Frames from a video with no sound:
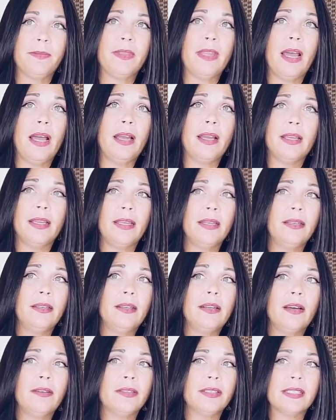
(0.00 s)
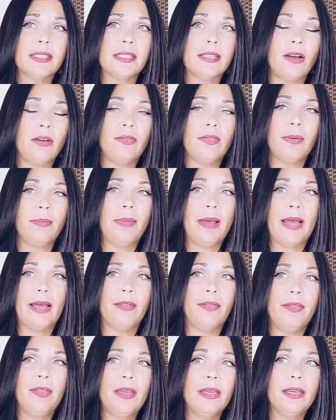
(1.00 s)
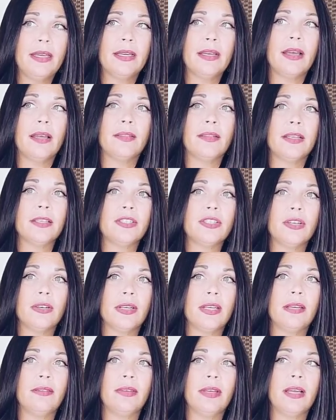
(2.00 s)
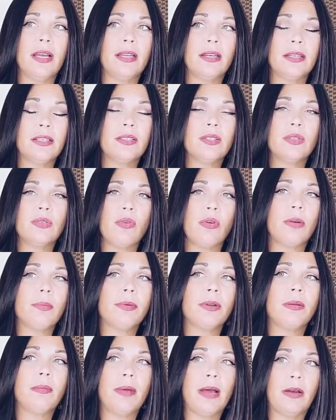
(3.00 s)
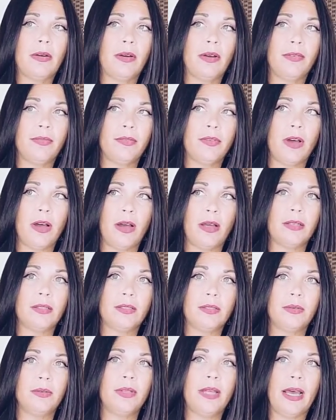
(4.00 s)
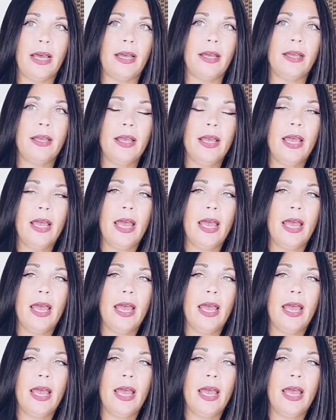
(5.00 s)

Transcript: not in and of itself a bad thing unless you're giving an exorbitant amount of thought to that.